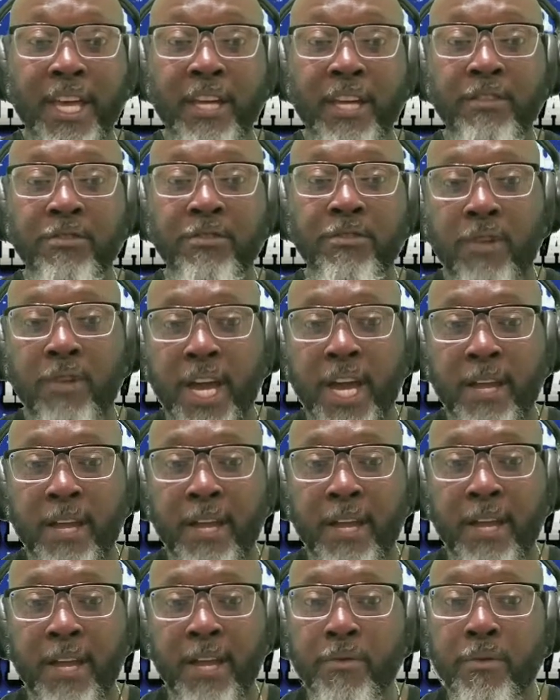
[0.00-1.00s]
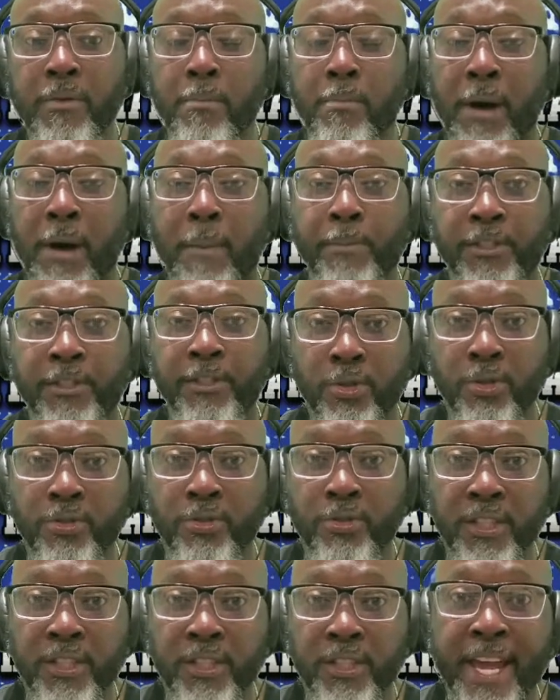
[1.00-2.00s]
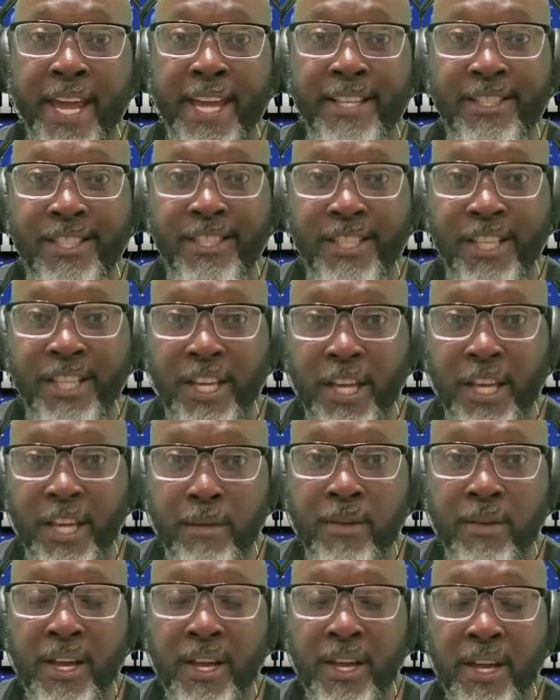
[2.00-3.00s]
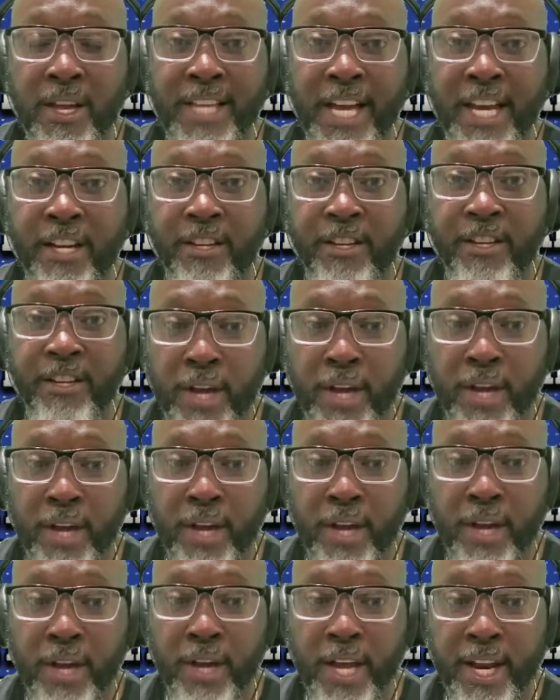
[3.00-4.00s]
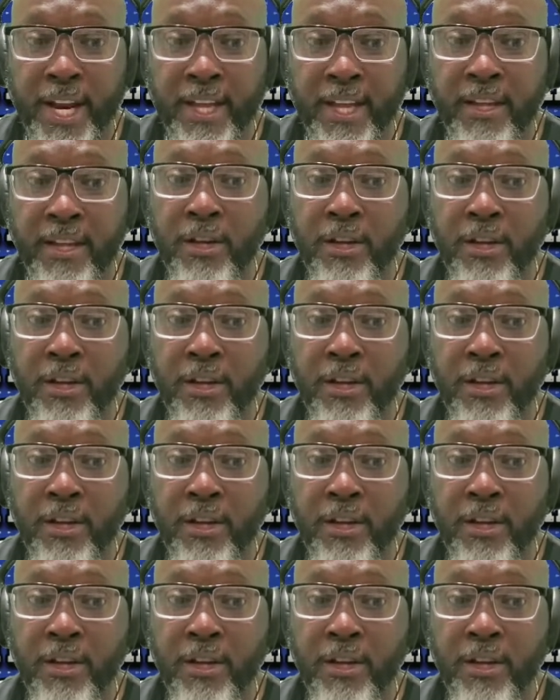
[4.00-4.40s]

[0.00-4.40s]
by producing a team that is ready to play basketball.